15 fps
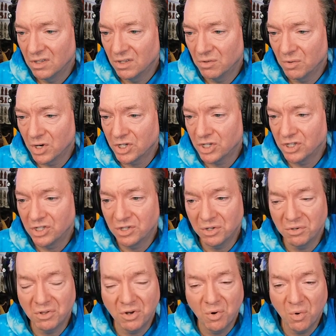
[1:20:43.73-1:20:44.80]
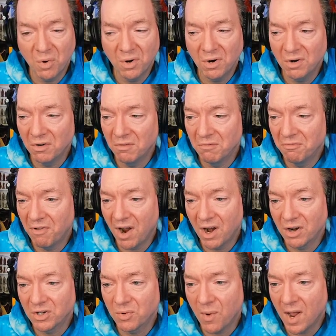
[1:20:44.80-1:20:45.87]
The Russians turn the corner and
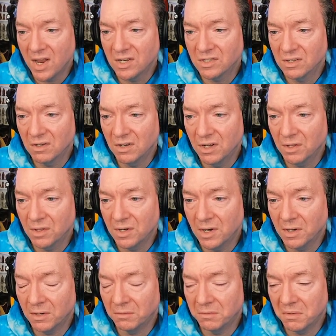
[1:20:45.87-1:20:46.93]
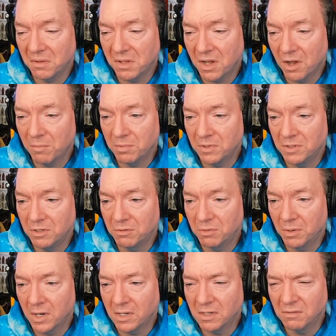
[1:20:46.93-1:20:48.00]
fire twice and kill an elderly couple in
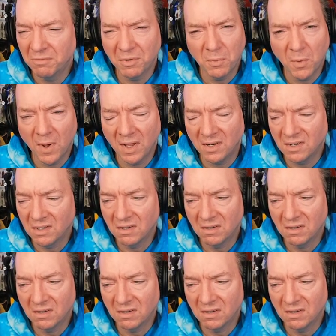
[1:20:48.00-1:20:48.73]
Ukraine. And for what?